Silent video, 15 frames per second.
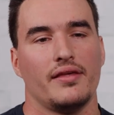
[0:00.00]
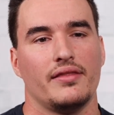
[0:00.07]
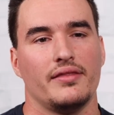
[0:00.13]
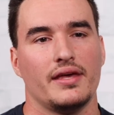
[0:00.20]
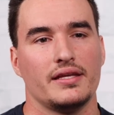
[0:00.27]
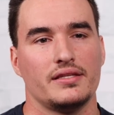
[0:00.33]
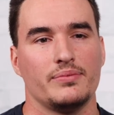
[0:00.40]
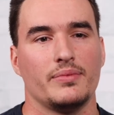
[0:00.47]

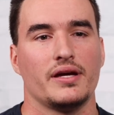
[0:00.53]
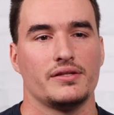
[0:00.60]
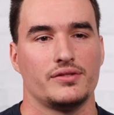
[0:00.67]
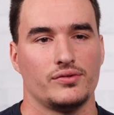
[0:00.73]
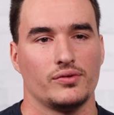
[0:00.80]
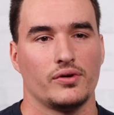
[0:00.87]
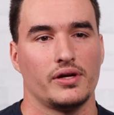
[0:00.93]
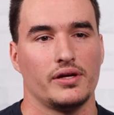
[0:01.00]
That's my
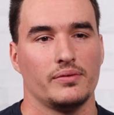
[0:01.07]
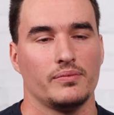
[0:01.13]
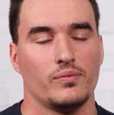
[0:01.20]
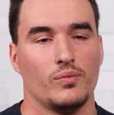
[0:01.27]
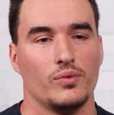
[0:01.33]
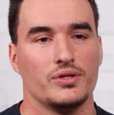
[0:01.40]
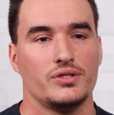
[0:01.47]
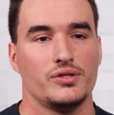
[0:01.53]
story.
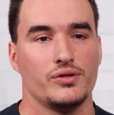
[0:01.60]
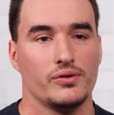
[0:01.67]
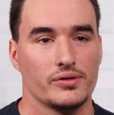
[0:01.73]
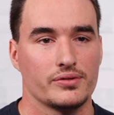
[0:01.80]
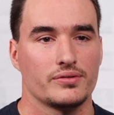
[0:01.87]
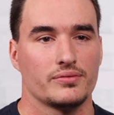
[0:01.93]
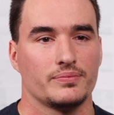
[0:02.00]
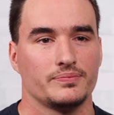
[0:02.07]
What's
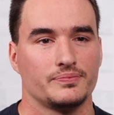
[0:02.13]
yours?